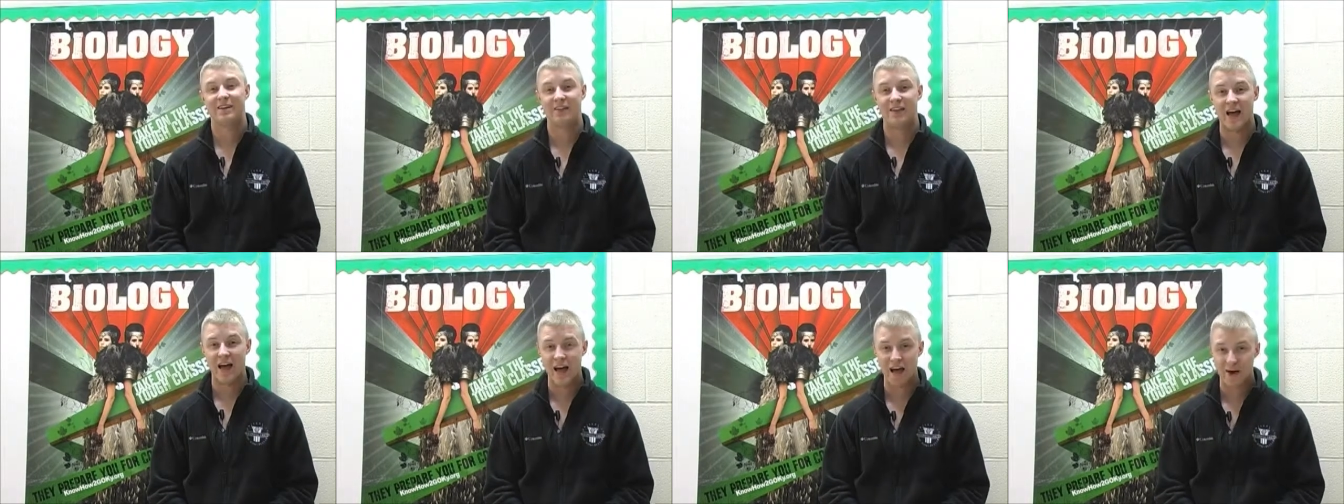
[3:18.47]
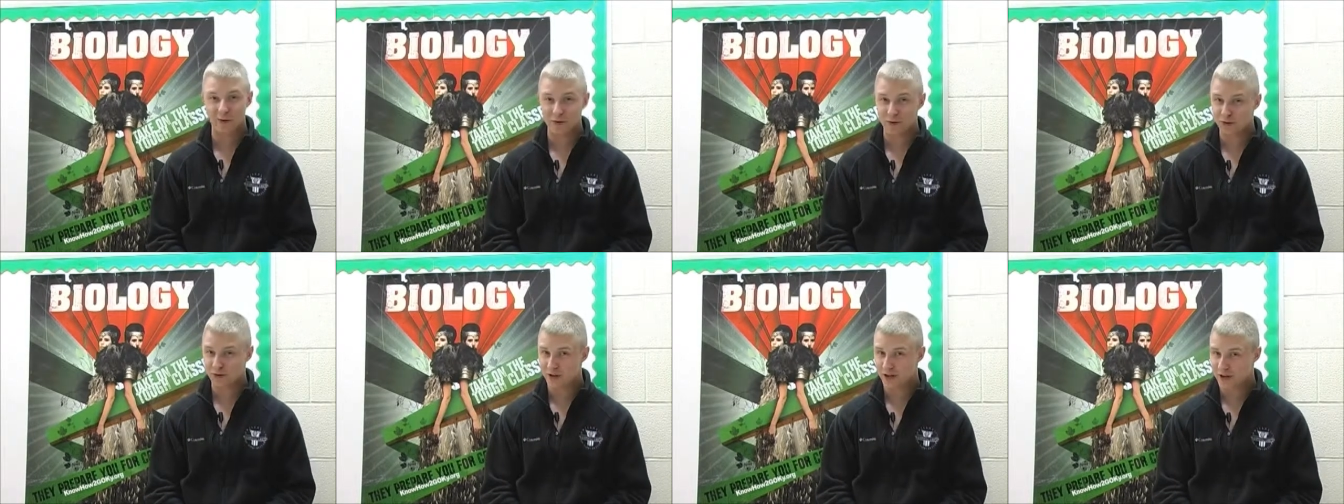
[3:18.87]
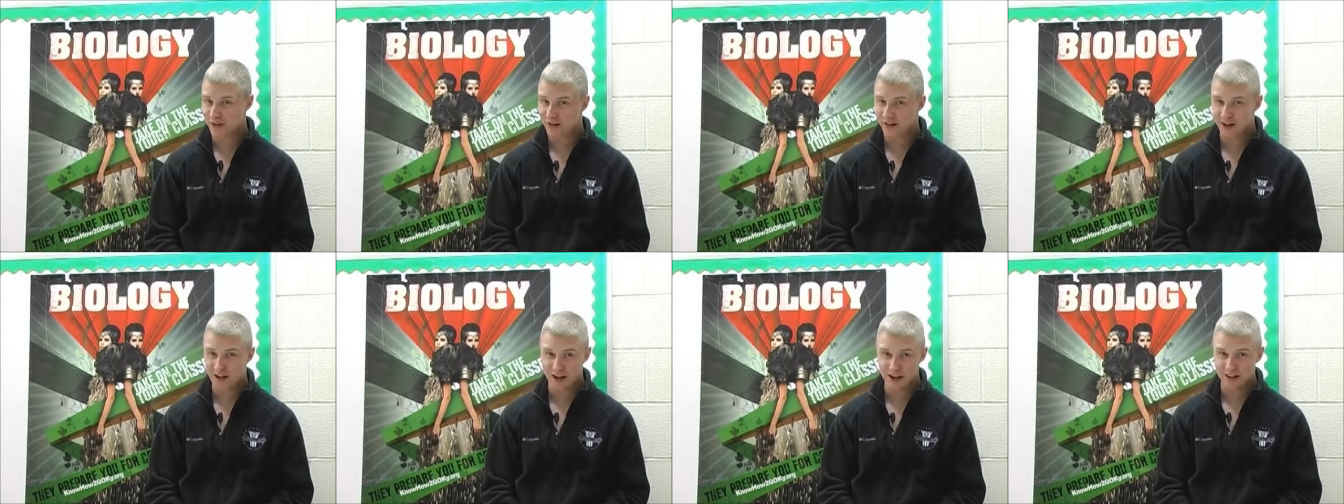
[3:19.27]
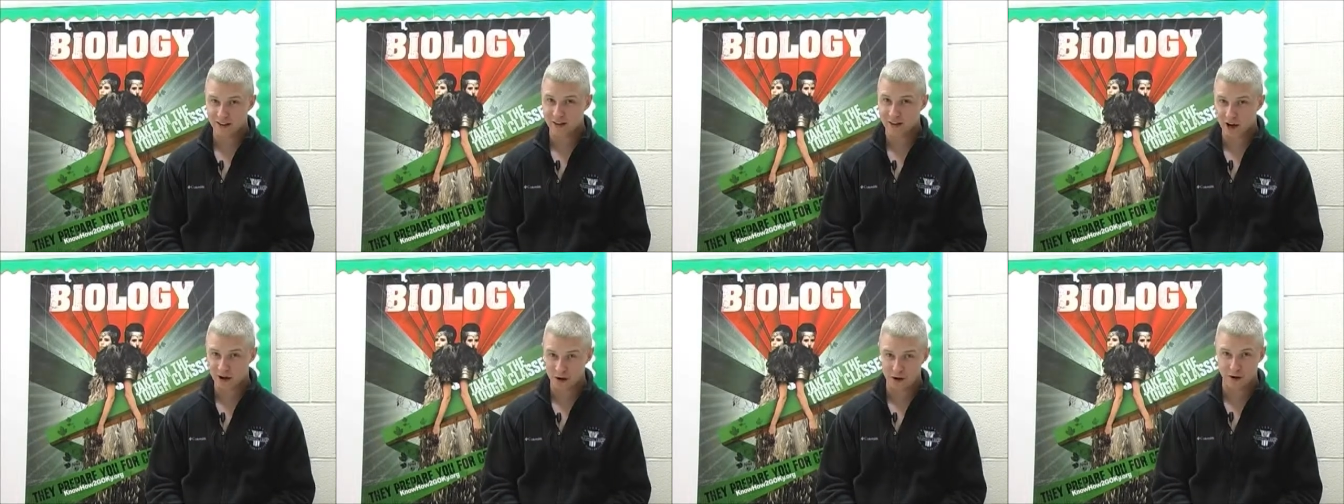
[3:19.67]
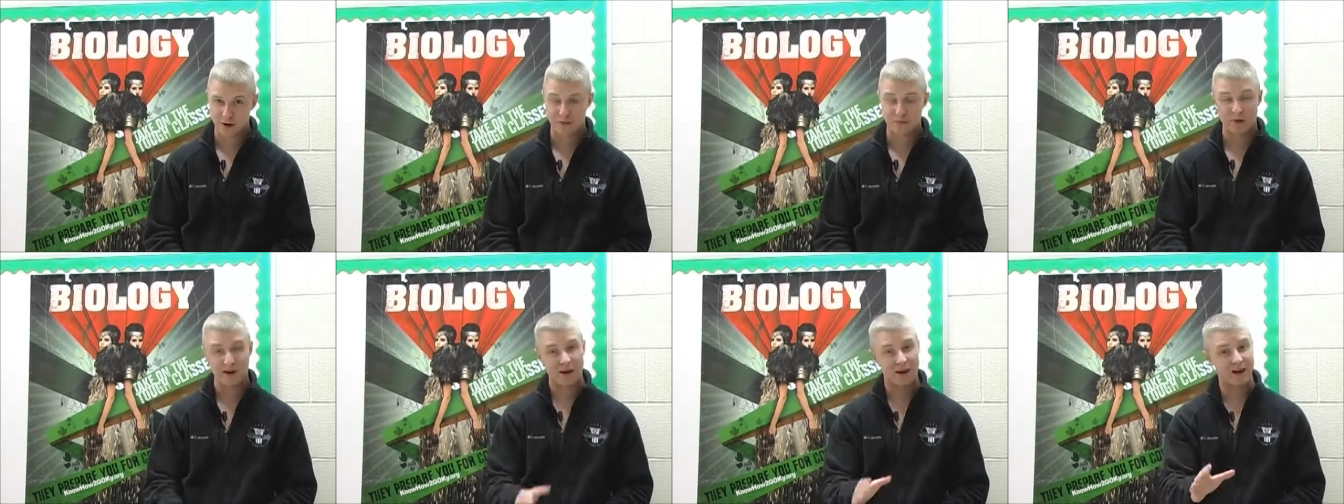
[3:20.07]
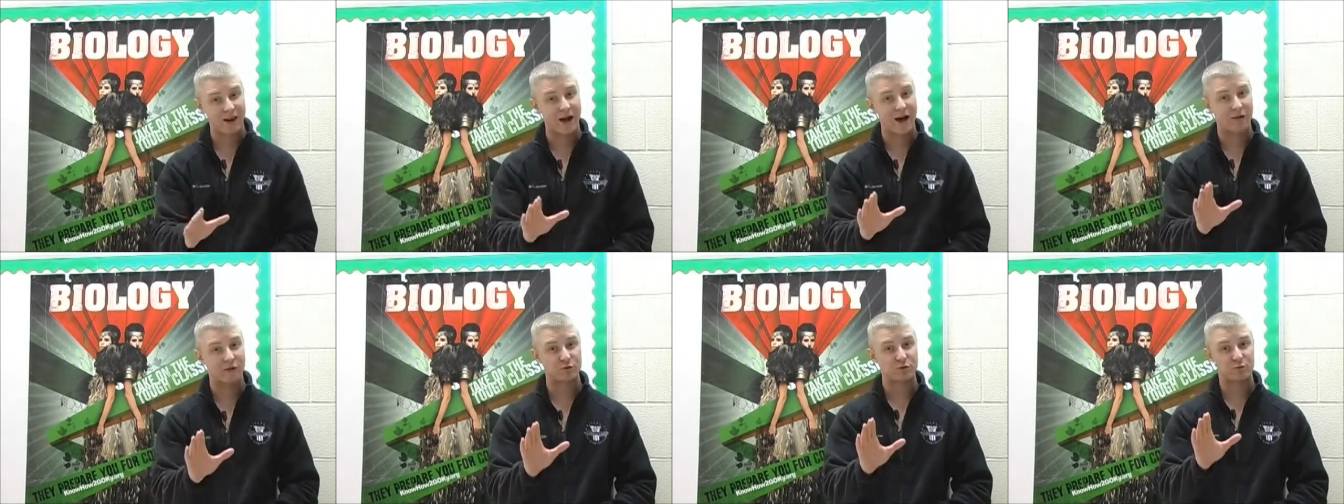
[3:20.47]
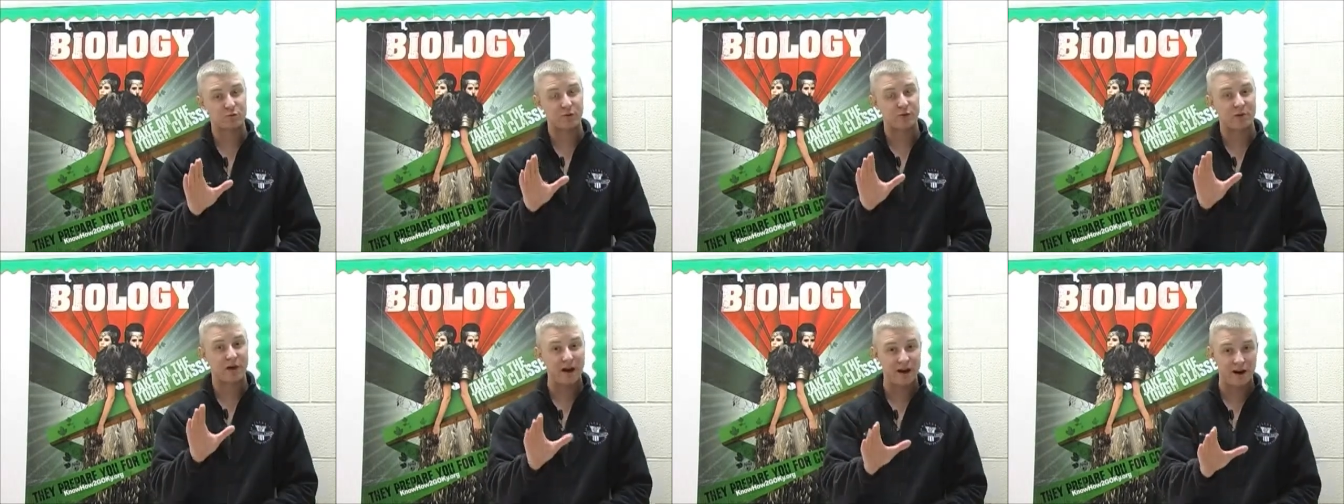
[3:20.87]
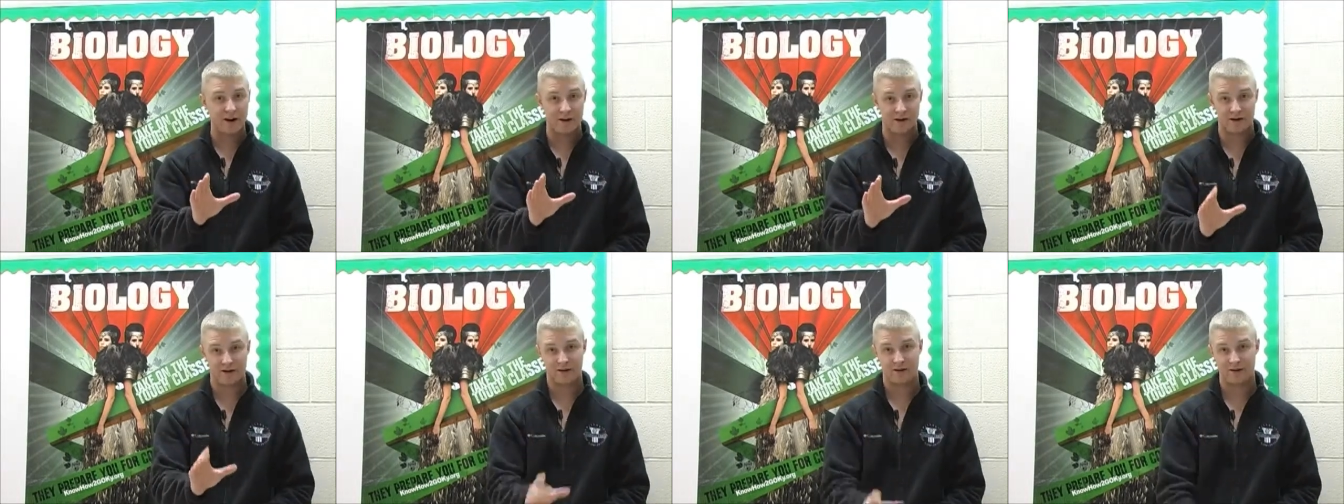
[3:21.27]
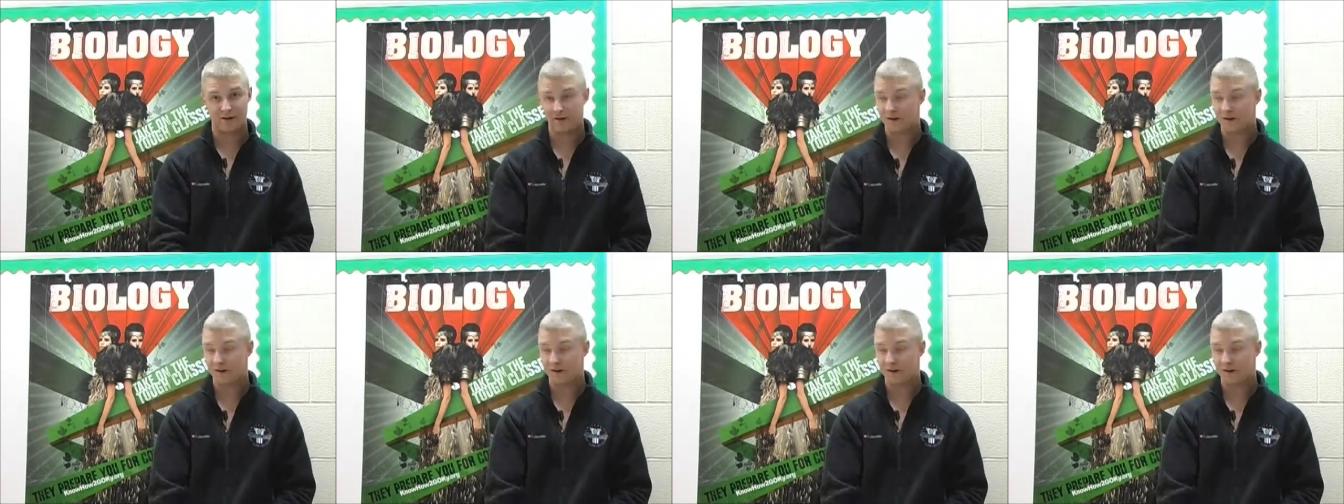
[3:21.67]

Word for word: The hours got a lot longer, but I was prepared